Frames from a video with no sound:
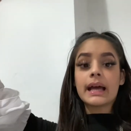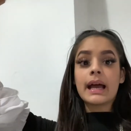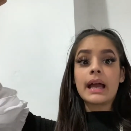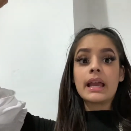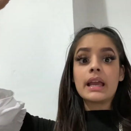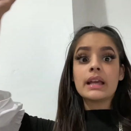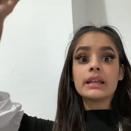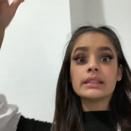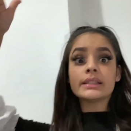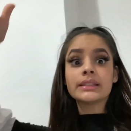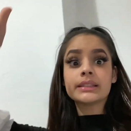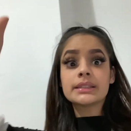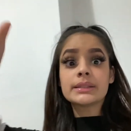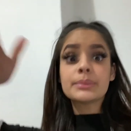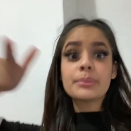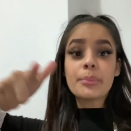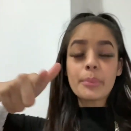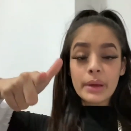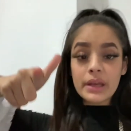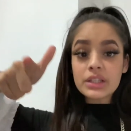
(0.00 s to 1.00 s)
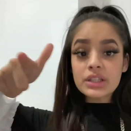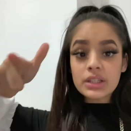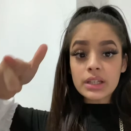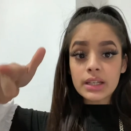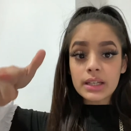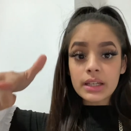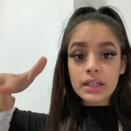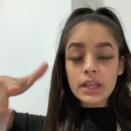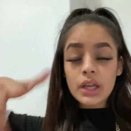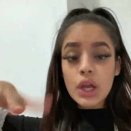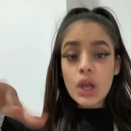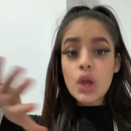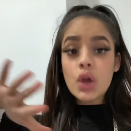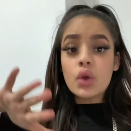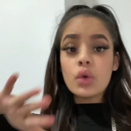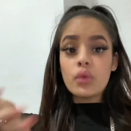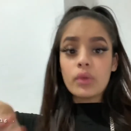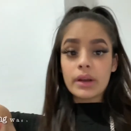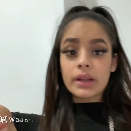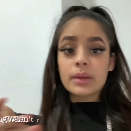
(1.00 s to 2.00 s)
I especially
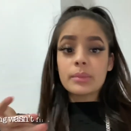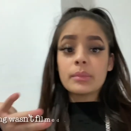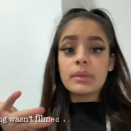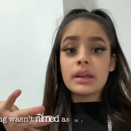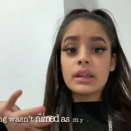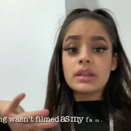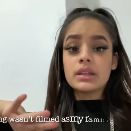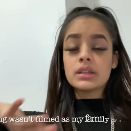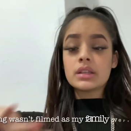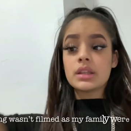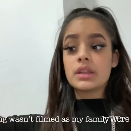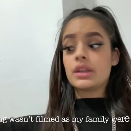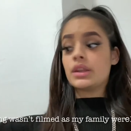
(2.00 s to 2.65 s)
recommend